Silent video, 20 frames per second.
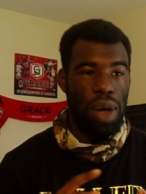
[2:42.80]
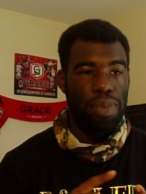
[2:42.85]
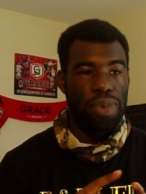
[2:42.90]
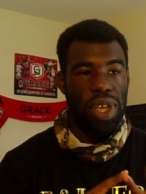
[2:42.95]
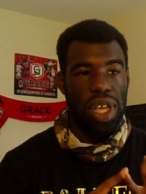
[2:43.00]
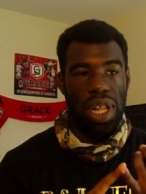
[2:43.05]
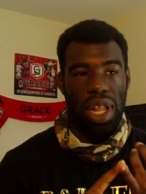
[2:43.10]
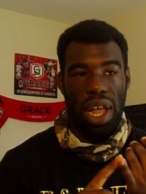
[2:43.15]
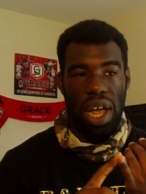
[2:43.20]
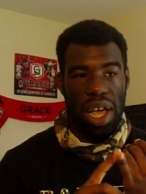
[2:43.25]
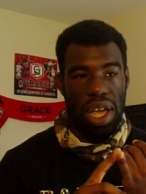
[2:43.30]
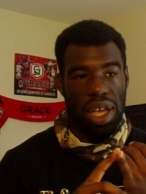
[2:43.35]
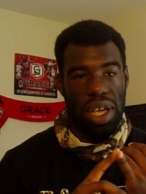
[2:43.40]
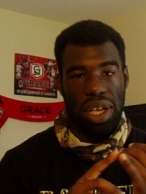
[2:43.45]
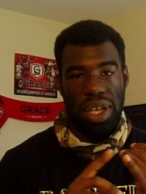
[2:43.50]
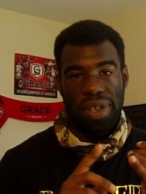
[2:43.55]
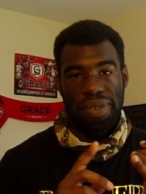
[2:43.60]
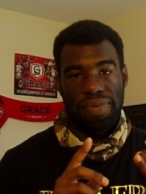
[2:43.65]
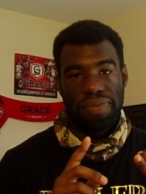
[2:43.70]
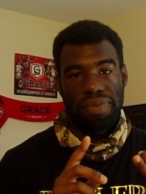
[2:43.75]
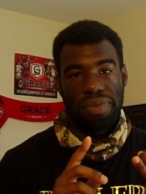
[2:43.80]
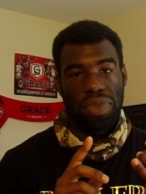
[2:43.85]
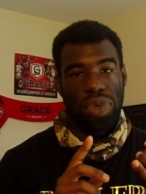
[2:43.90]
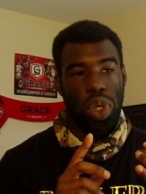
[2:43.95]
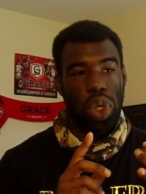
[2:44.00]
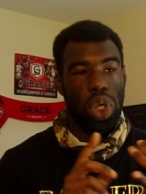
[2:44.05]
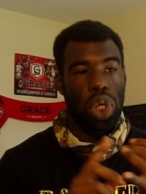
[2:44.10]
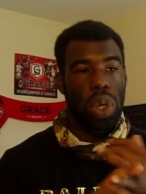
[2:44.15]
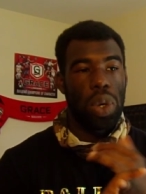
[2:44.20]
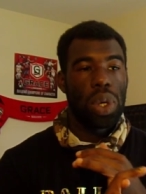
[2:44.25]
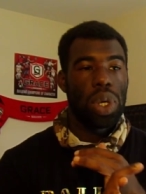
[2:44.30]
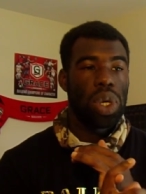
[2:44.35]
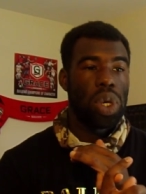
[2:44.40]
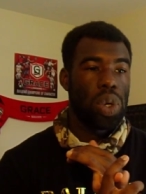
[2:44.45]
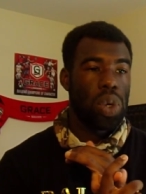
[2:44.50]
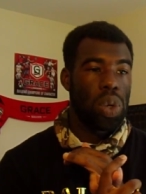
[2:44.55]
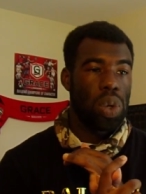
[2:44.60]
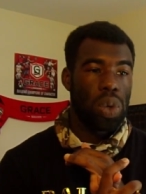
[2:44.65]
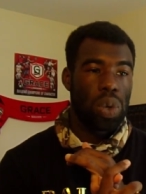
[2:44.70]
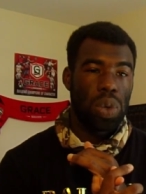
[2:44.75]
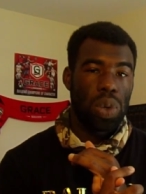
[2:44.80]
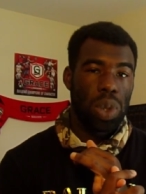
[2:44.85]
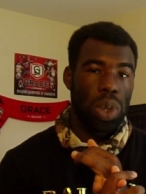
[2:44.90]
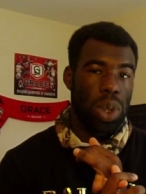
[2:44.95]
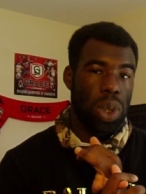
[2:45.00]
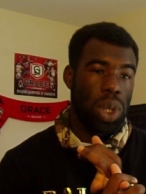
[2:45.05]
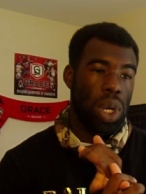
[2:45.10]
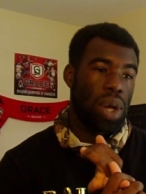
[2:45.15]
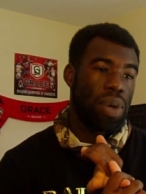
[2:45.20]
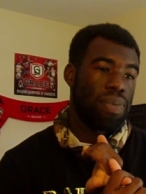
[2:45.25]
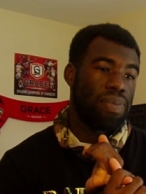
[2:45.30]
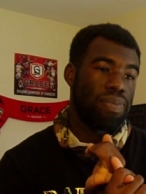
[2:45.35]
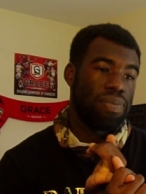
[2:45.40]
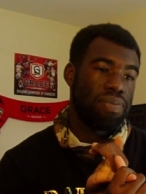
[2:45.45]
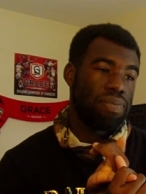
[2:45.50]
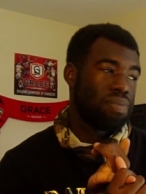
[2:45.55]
I'll be like showing you some